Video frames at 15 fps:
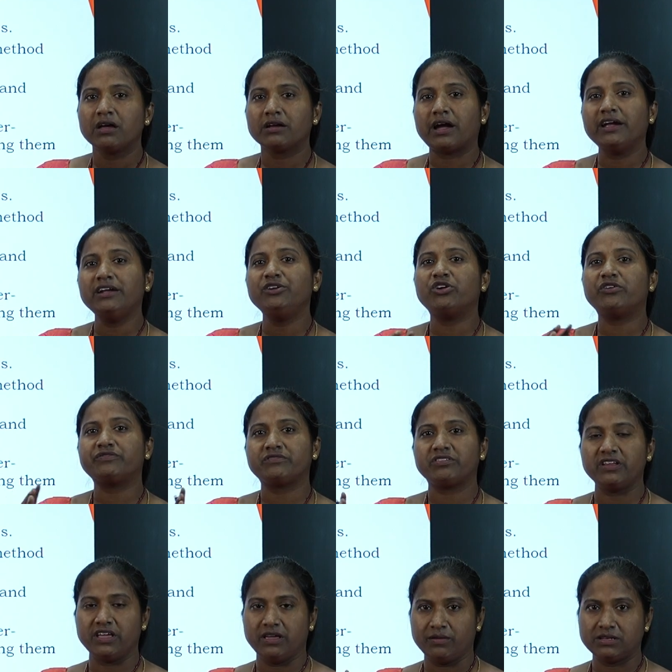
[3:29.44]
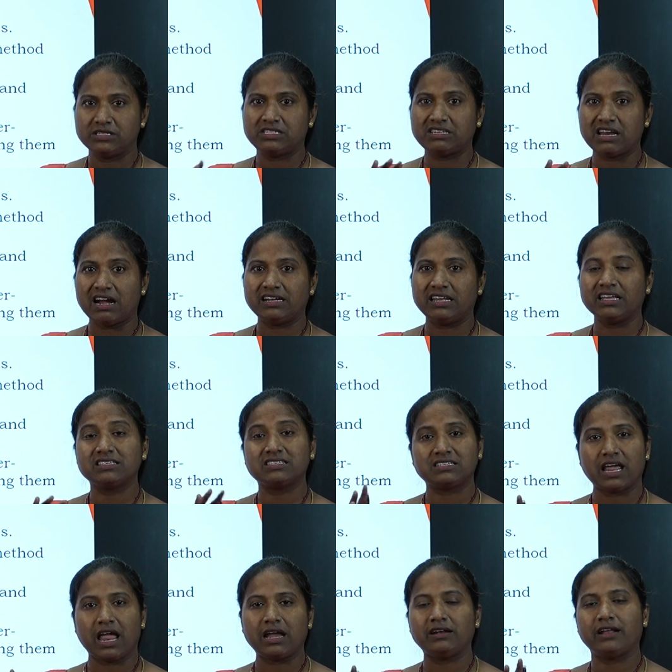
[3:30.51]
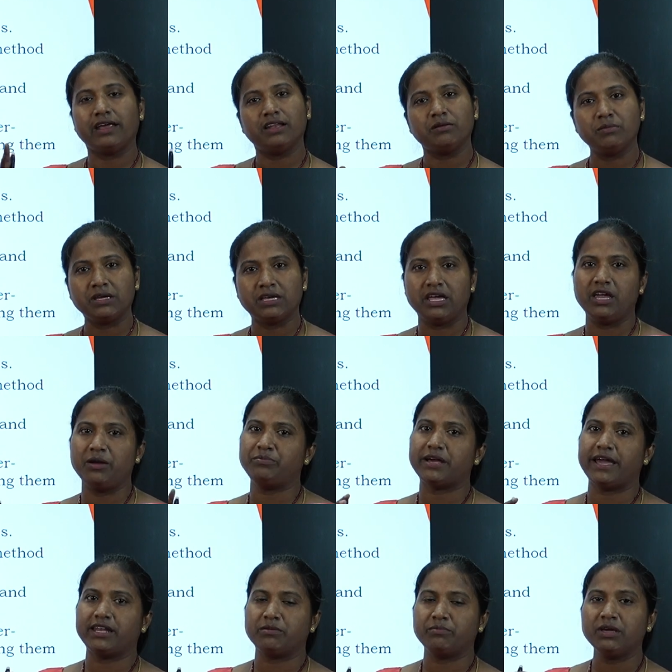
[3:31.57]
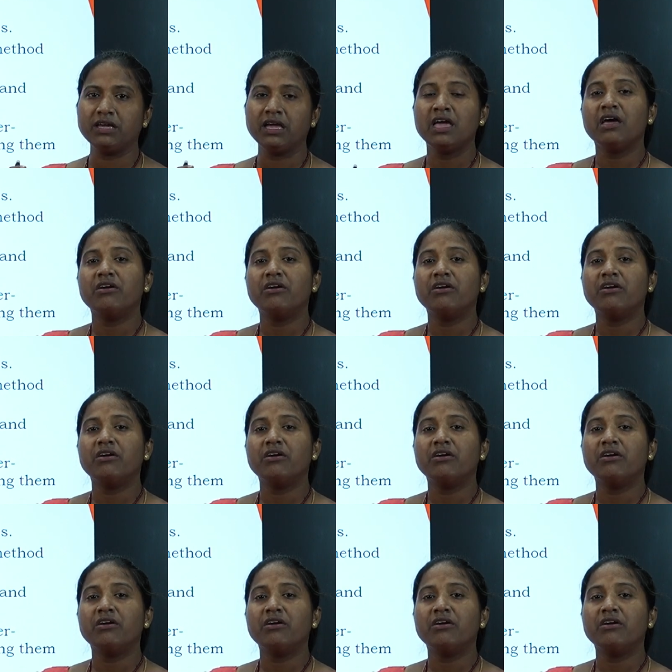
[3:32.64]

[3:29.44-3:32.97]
kind of 3: static, stack, dynamic, heap, dynamic.